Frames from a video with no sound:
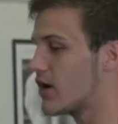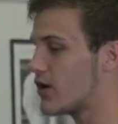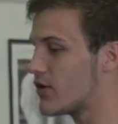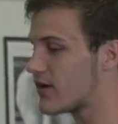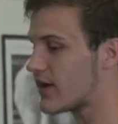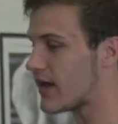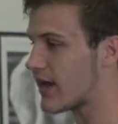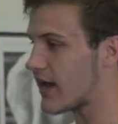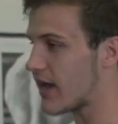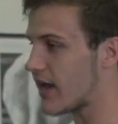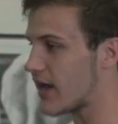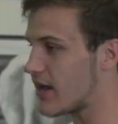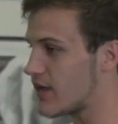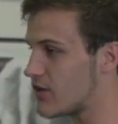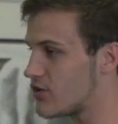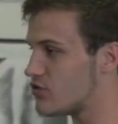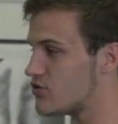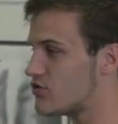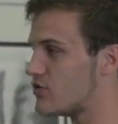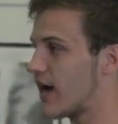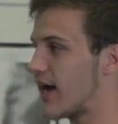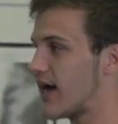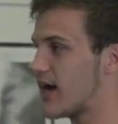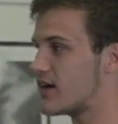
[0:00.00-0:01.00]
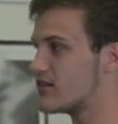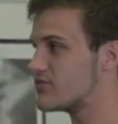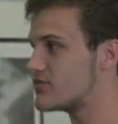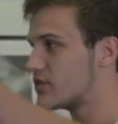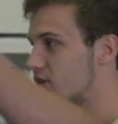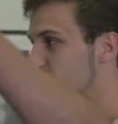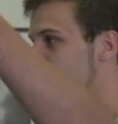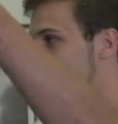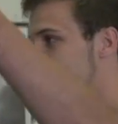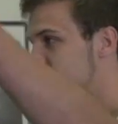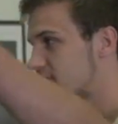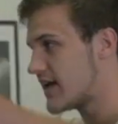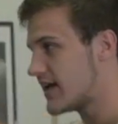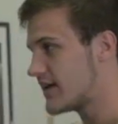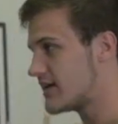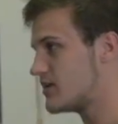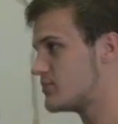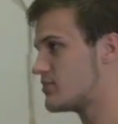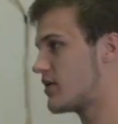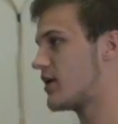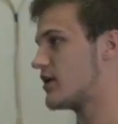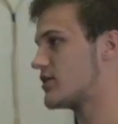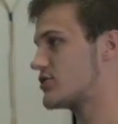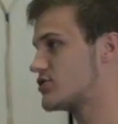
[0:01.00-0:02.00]
Okay, you have a good
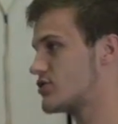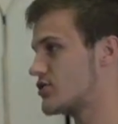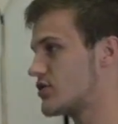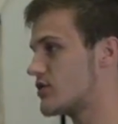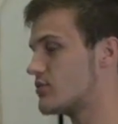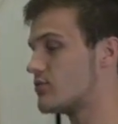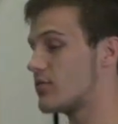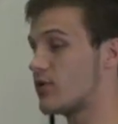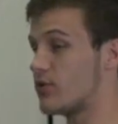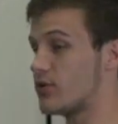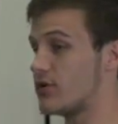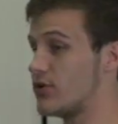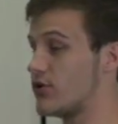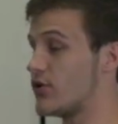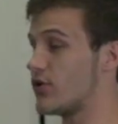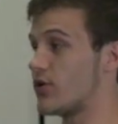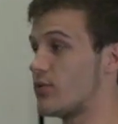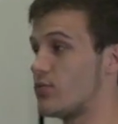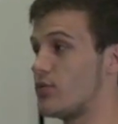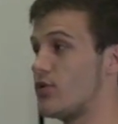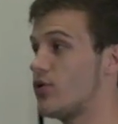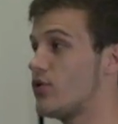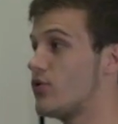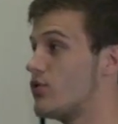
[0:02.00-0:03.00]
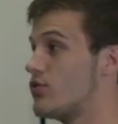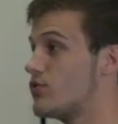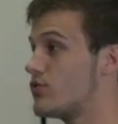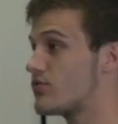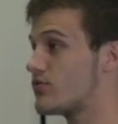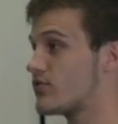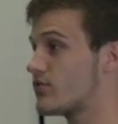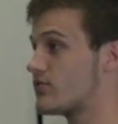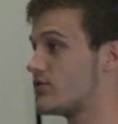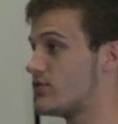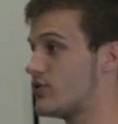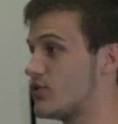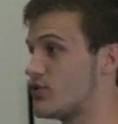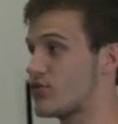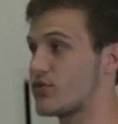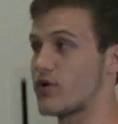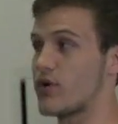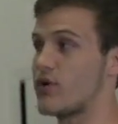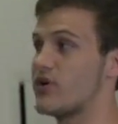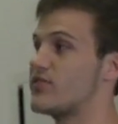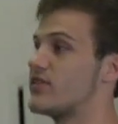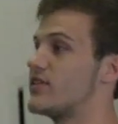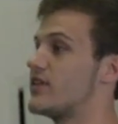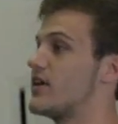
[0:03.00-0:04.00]
standing posture, but when you go to move, you
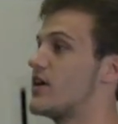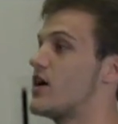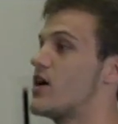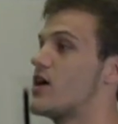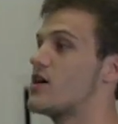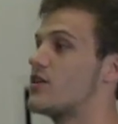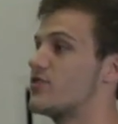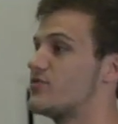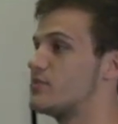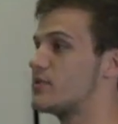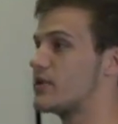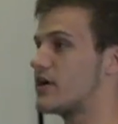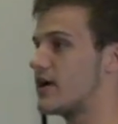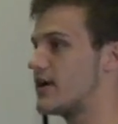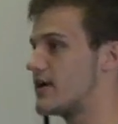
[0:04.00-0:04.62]
throw everything off